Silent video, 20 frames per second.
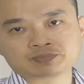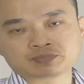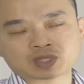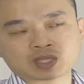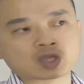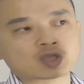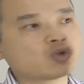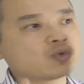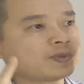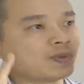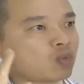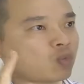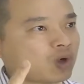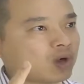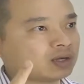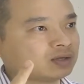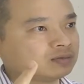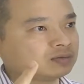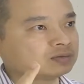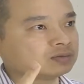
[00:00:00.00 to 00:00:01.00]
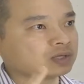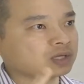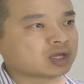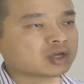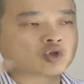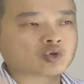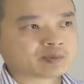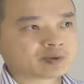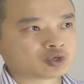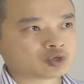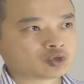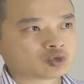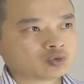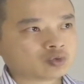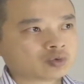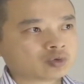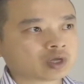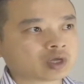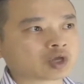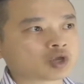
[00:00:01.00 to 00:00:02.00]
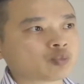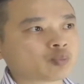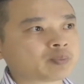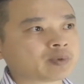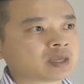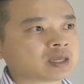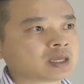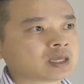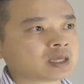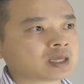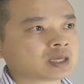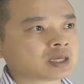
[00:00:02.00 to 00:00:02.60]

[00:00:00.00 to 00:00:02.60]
It could be 1, it could be 2, it could be